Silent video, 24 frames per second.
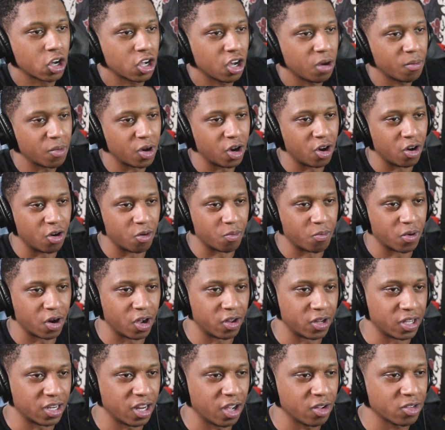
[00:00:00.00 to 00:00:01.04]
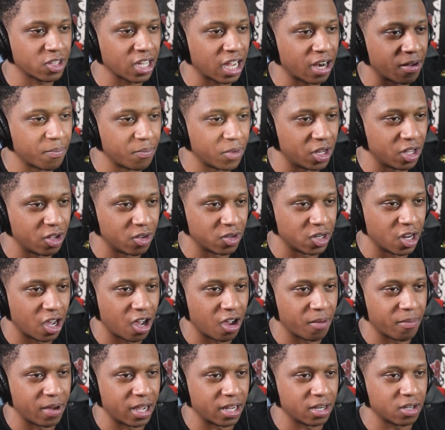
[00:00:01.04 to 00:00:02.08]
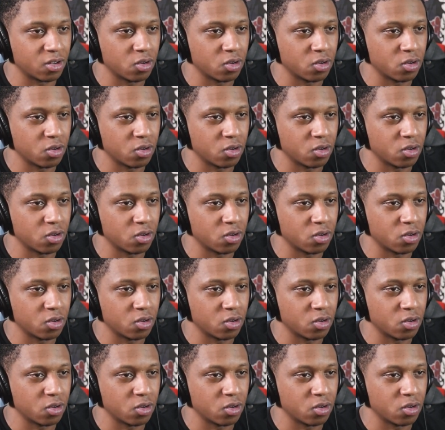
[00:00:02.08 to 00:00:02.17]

come on, bro. We don't try to blow dog my